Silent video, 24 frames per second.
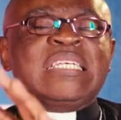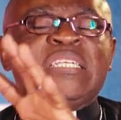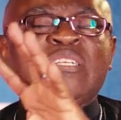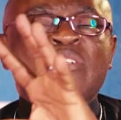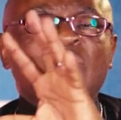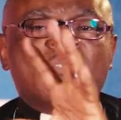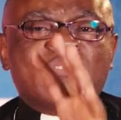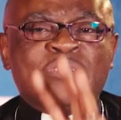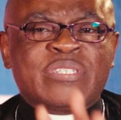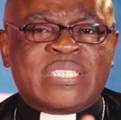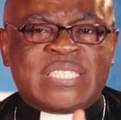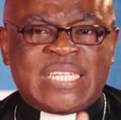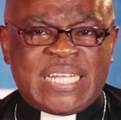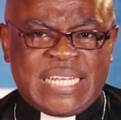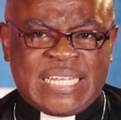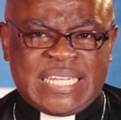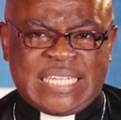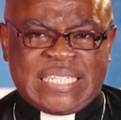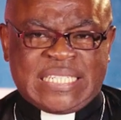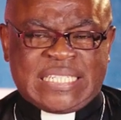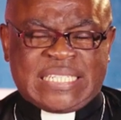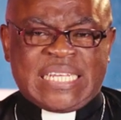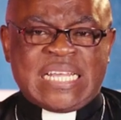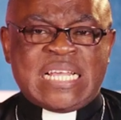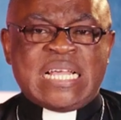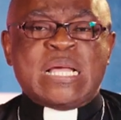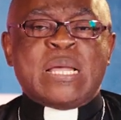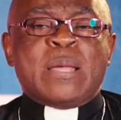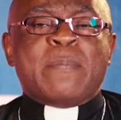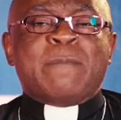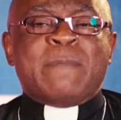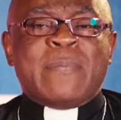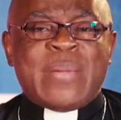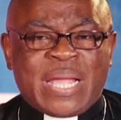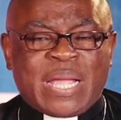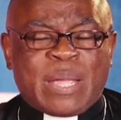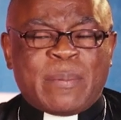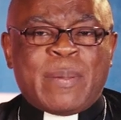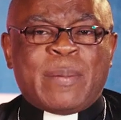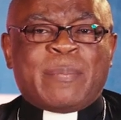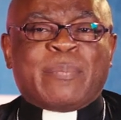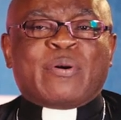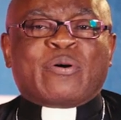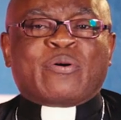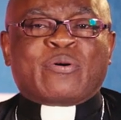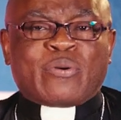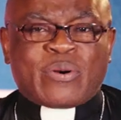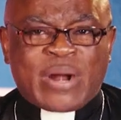Those things make
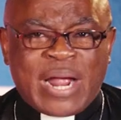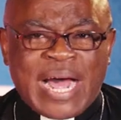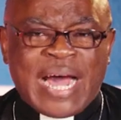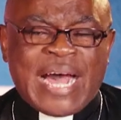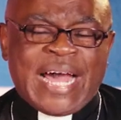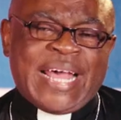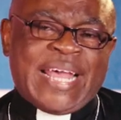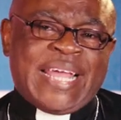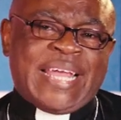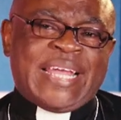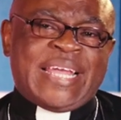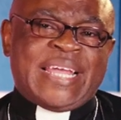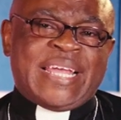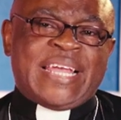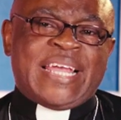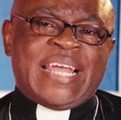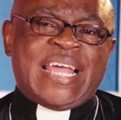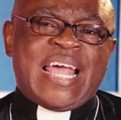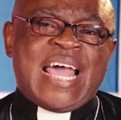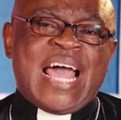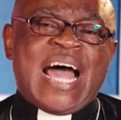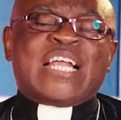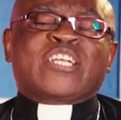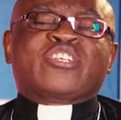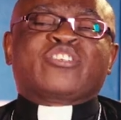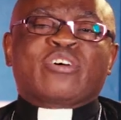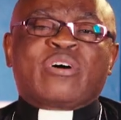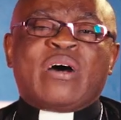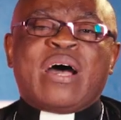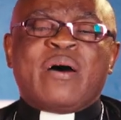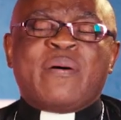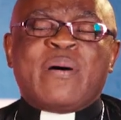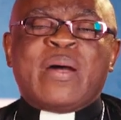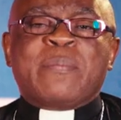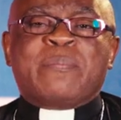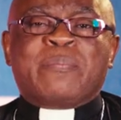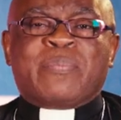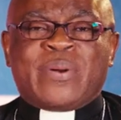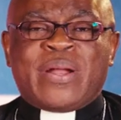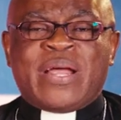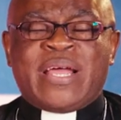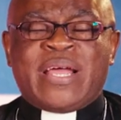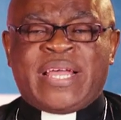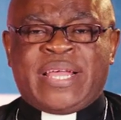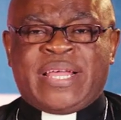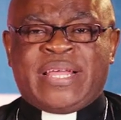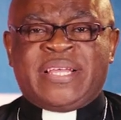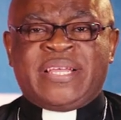people cry. And so how I
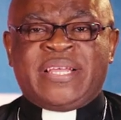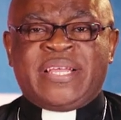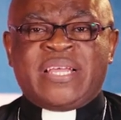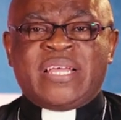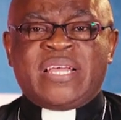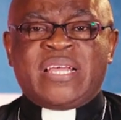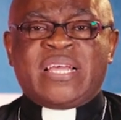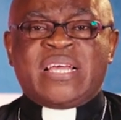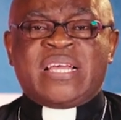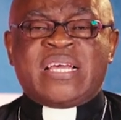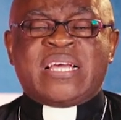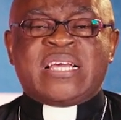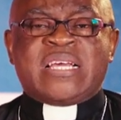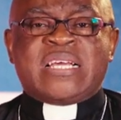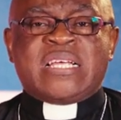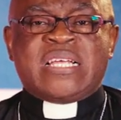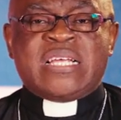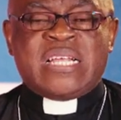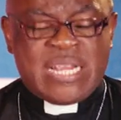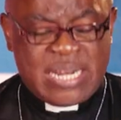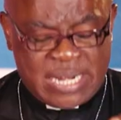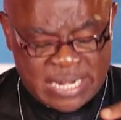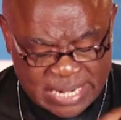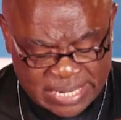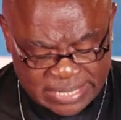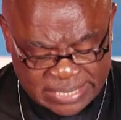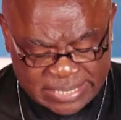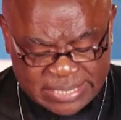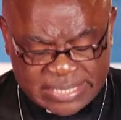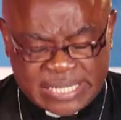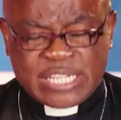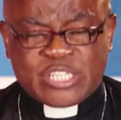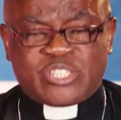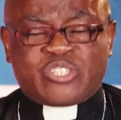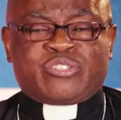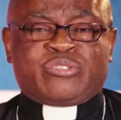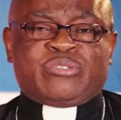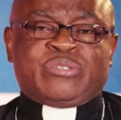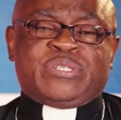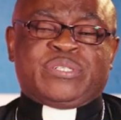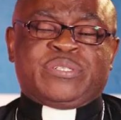pray in this session